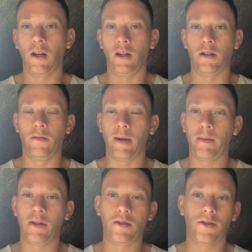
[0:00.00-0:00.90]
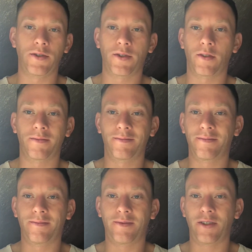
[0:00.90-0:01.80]
You know, maybe just
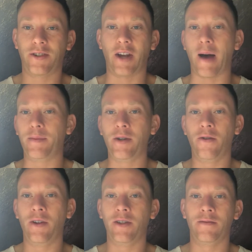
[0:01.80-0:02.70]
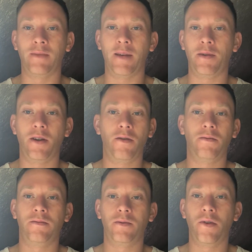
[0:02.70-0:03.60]
stop doing it, and maybe
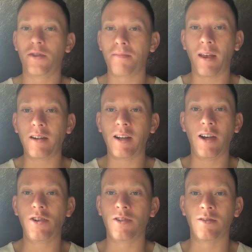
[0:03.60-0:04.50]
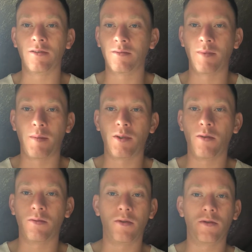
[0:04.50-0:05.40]
go do some meditation. Maybe
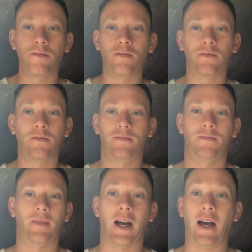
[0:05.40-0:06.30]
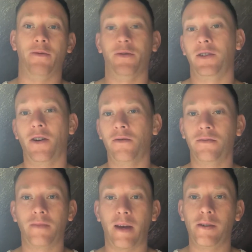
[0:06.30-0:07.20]
go do some,
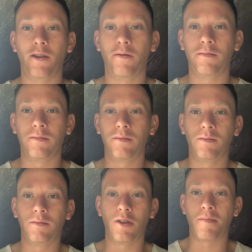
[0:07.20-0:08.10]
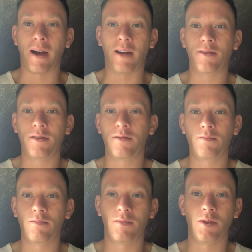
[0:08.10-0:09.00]
maybe go to the mountains
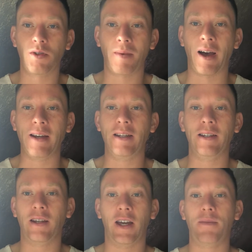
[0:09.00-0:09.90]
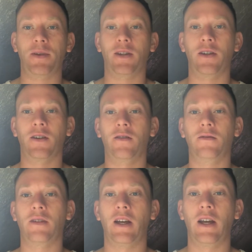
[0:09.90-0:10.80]
and do some hiking and camping, you know.
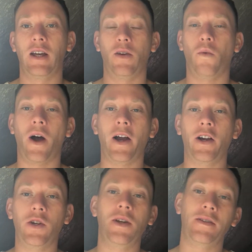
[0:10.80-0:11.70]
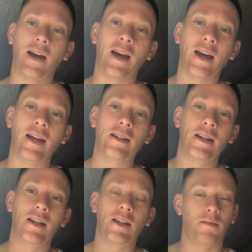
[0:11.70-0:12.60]
And while you're doing that,
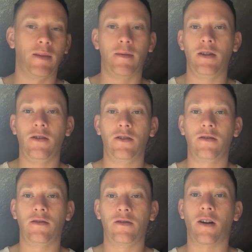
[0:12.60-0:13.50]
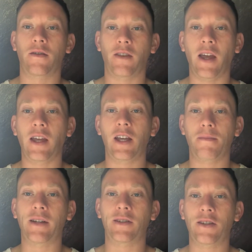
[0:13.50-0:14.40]
maybe you could start thinking
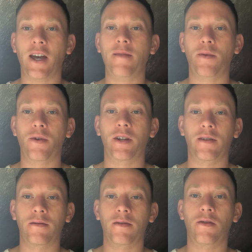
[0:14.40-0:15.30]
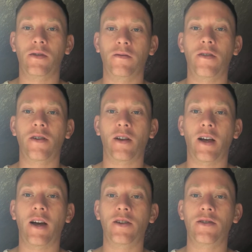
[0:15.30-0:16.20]
about the skateboarding and do some
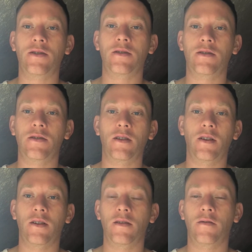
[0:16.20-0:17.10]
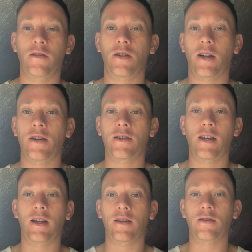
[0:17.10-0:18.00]
visualize
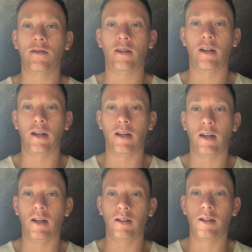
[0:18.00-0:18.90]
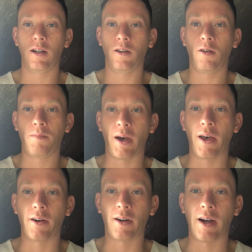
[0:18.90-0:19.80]
things, and get a little
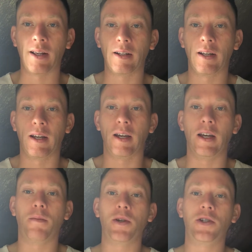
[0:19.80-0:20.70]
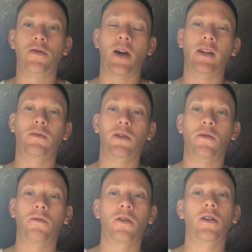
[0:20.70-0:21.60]
better at it. But you have to really
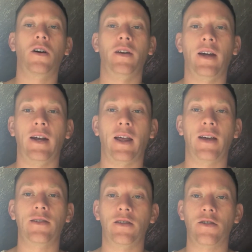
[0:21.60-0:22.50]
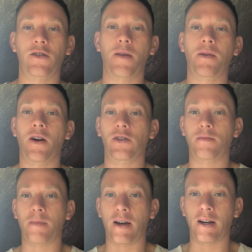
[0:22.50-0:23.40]
work on that, as in your subconscious
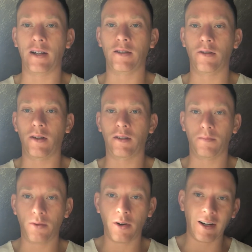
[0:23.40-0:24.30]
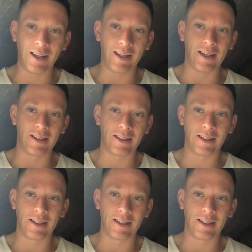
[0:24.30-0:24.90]
mind. You have to put it in.